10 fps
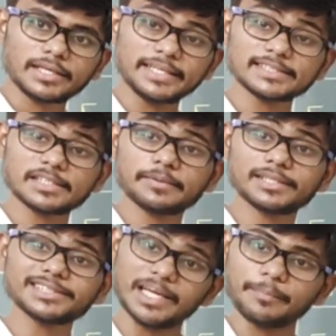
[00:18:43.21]
It is giving
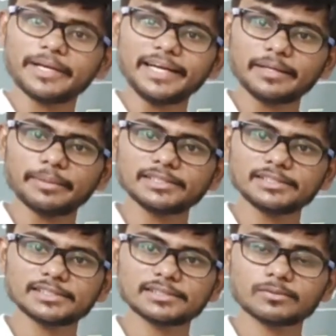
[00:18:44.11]
us an apparent image.
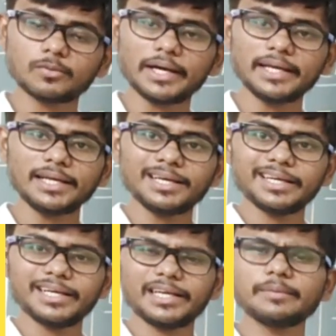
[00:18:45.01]

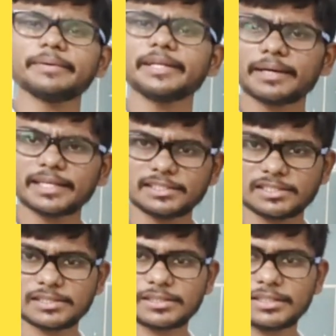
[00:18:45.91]
Why? It minimized.